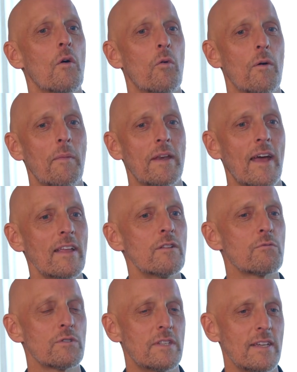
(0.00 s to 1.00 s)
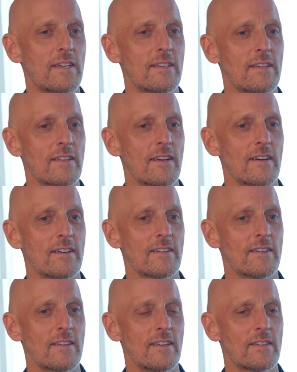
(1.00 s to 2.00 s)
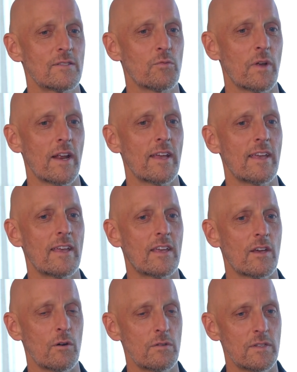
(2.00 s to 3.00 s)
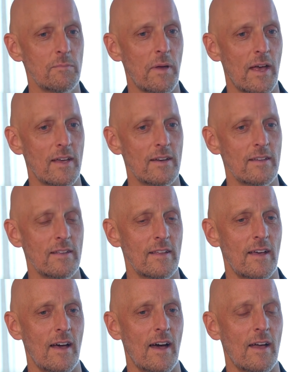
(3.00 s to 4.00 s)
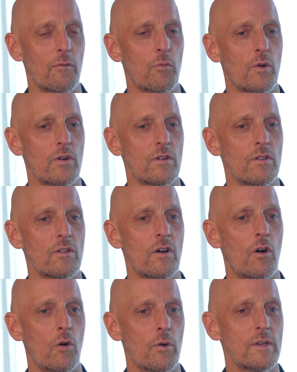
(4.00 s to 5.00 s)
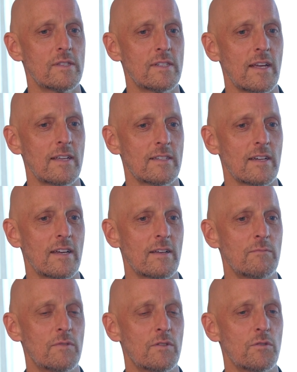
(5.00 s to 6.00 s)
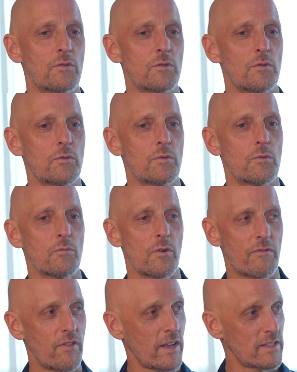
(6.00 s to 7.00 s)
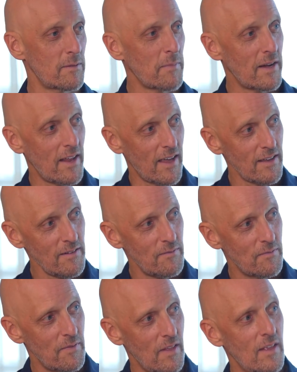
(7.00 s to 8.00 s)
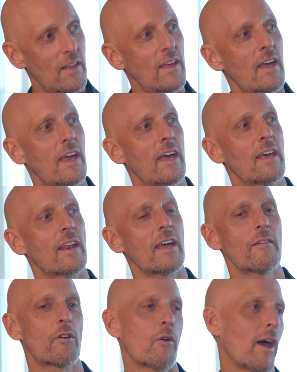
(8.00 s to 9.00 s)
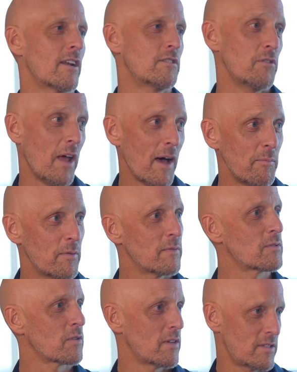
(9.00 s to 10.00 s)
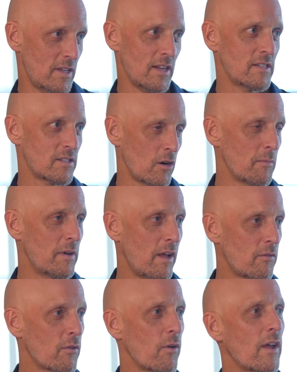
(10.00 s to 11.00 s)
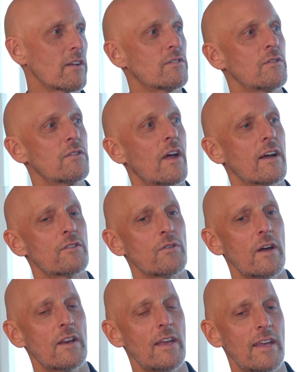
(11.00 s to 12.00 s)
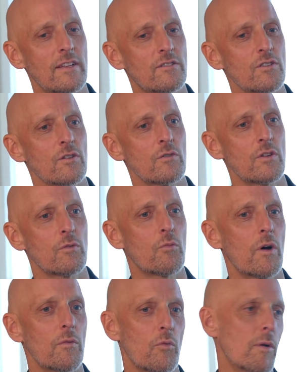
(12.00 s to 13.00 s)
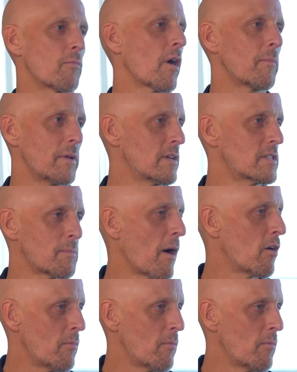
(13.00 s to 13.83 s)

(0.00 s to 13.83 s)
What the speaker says: Well, my nightly routine is when I go to bed, I will always take time to reflect on my day. And I have a gratitude app. So I said I start my day with a gratitude. I try to enter, what brought me smile